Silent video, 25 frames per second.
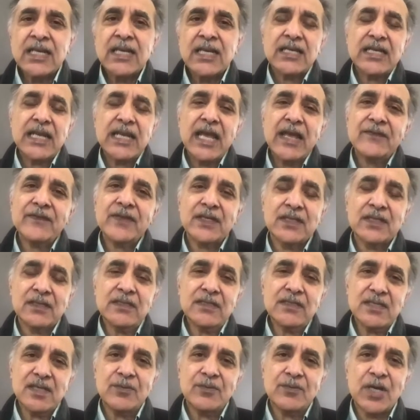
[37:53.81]
and having
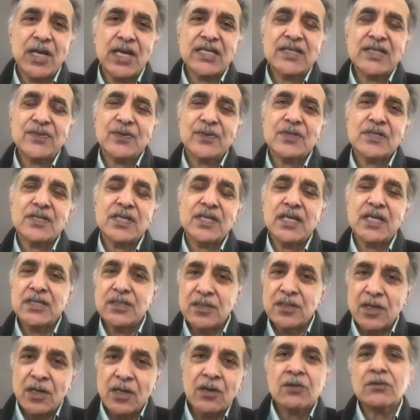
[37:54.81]
some hospitals say,
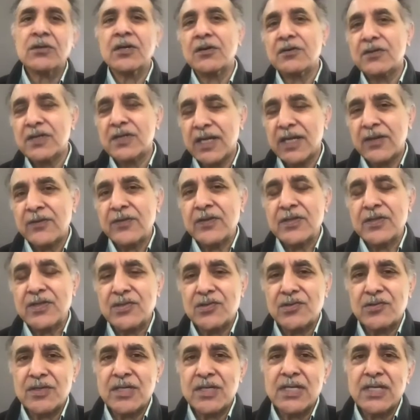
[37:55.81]
no, go down the
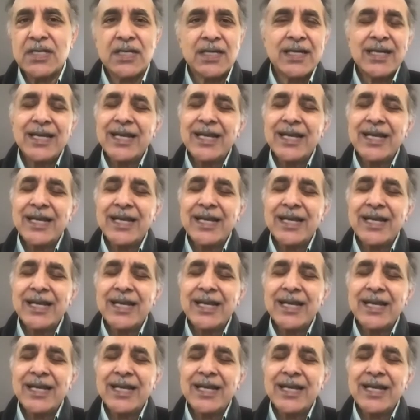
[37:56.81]
street?